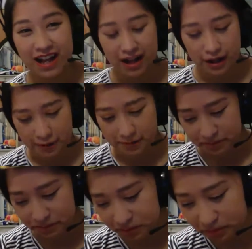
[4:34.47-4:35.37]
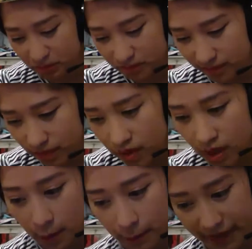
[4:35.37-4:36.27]

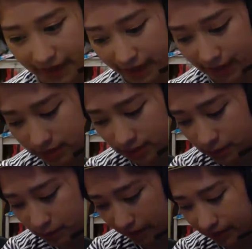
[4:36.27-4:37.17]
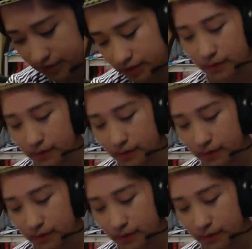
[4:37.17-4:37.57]
But I ended up going to the